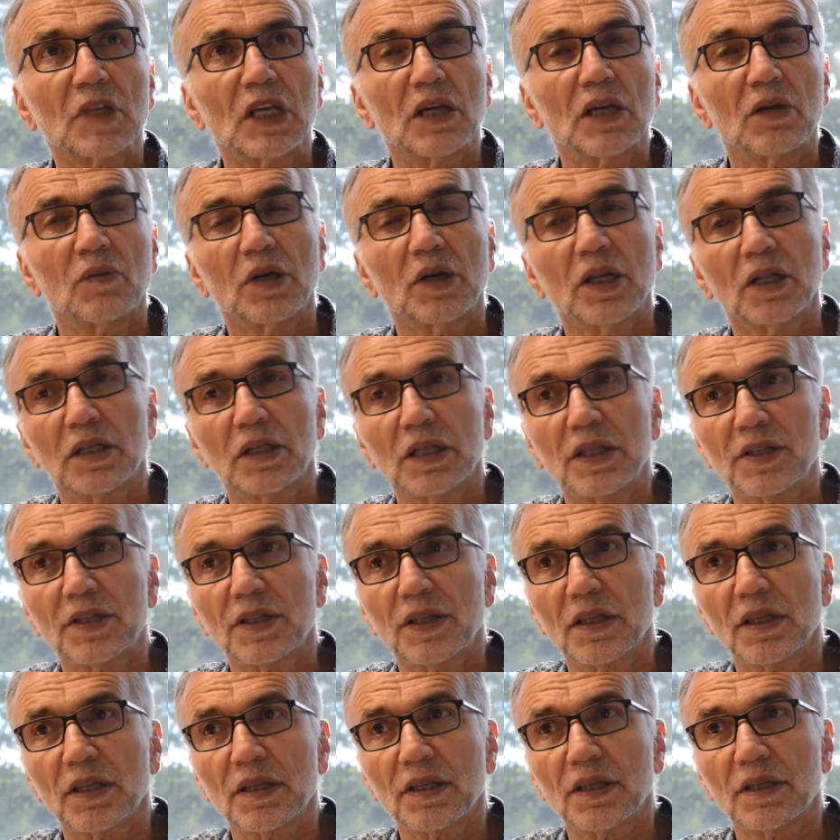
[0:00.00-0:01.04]
Well,
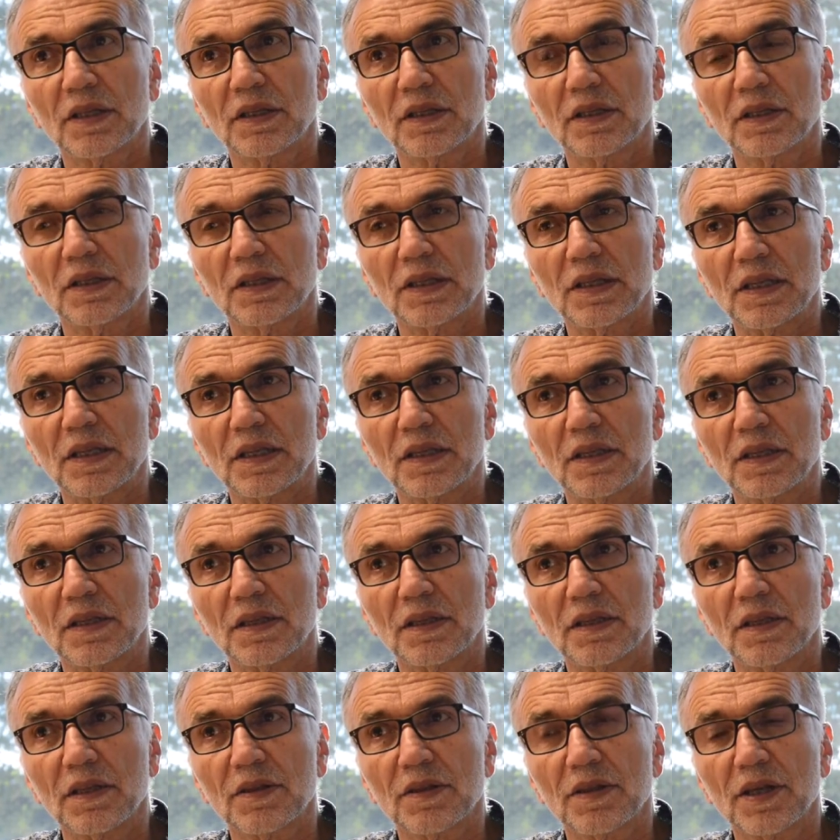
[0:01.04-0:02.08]

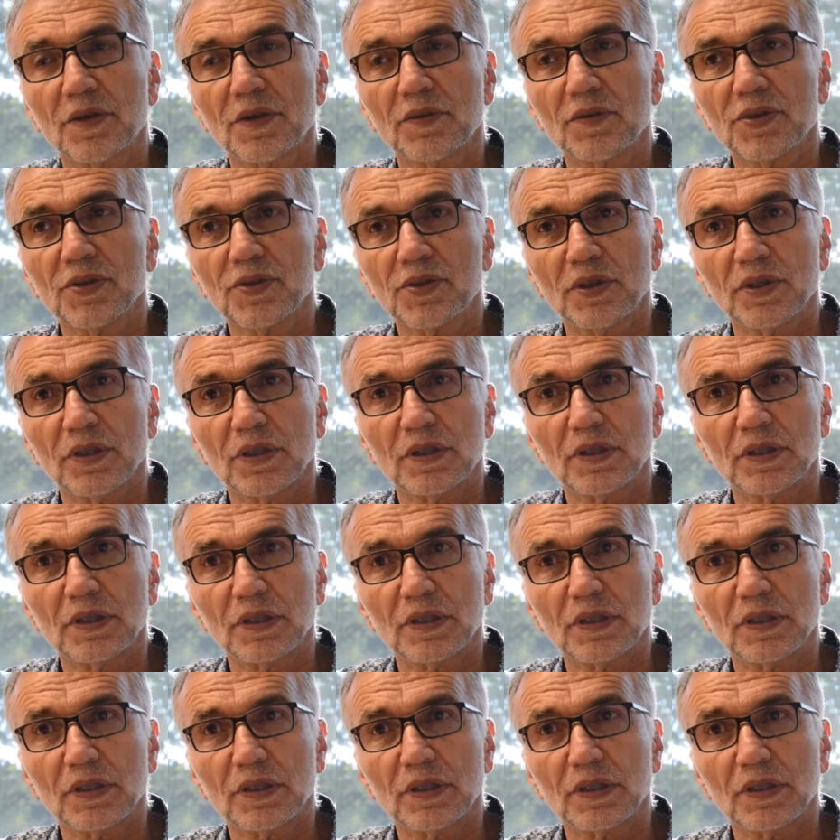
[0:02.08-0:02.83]
there is in